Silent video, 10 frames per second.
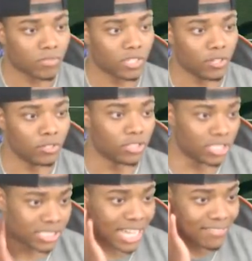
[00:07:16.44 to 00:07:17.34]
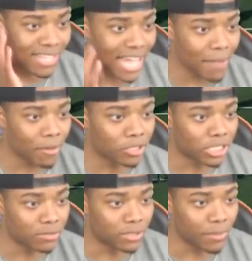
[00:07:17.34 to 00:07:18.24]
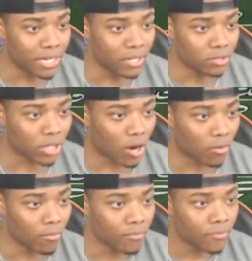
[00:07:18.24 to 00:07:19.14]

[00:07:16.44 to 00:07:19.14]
You're gonna use it as safety. Amos seems to be the user. Oh.